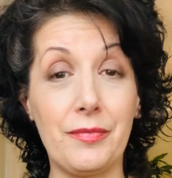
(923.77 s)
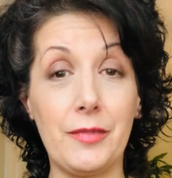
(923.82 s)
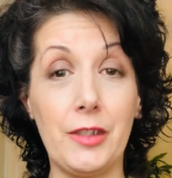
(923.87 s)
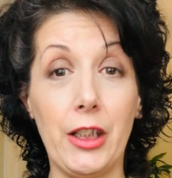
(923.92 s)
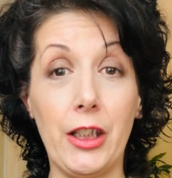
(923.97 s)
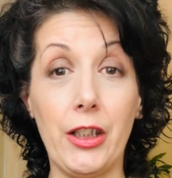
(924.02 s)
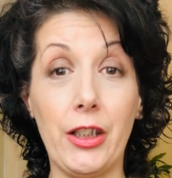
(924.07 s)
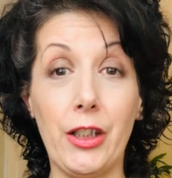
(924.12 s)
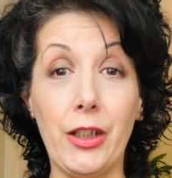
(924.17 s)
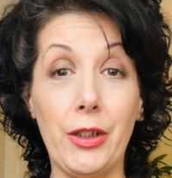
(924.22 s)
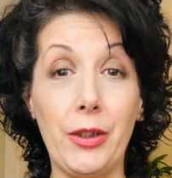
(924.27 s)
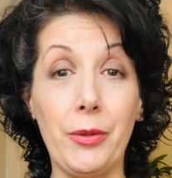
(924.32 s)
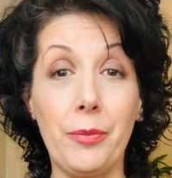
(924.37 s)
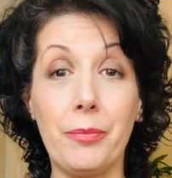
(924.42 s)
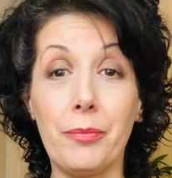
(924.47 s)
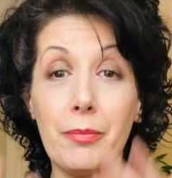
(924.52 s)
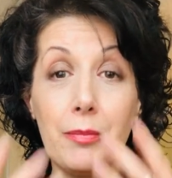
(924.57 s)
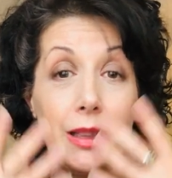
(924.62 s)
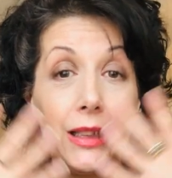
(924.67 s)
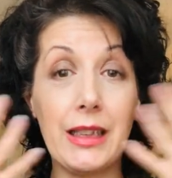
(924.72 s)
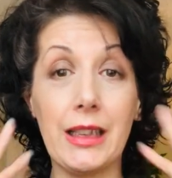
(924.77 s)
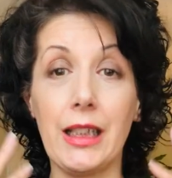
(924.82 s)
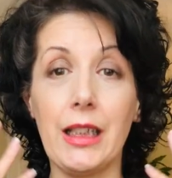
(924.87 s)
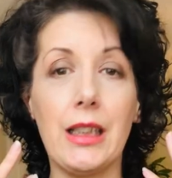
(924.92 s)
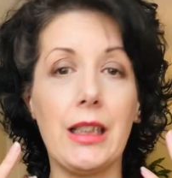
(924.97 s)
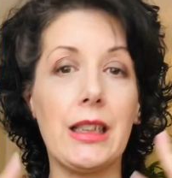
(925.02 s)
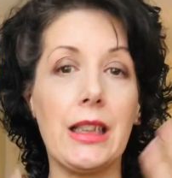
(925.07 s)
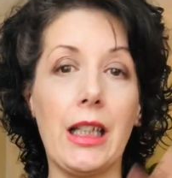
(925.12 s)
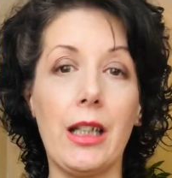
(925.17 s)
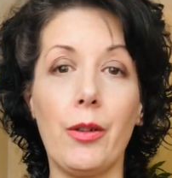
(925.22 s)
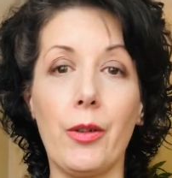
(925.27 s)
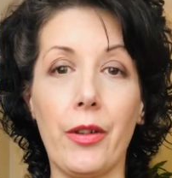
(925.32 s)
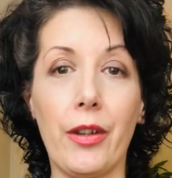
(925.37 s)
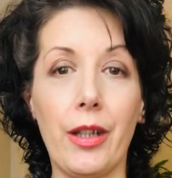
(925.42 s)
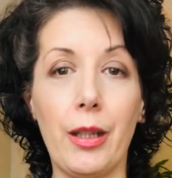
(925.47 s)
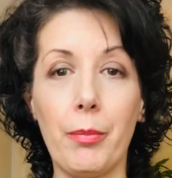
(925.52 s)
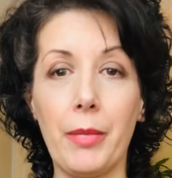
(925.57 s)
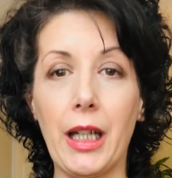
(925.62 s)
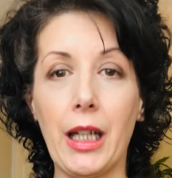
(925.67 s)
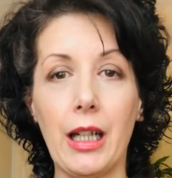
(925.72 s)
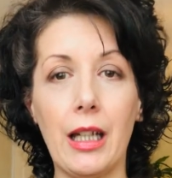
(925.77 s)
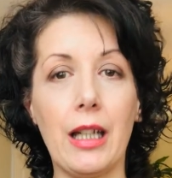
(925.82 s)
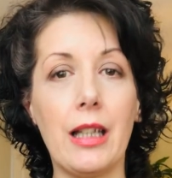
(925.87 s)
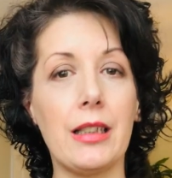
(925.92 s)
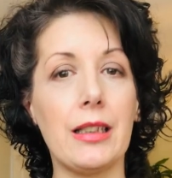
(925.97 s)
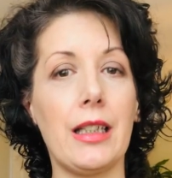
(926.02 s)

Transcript: you know, my skin is healthy, my hair's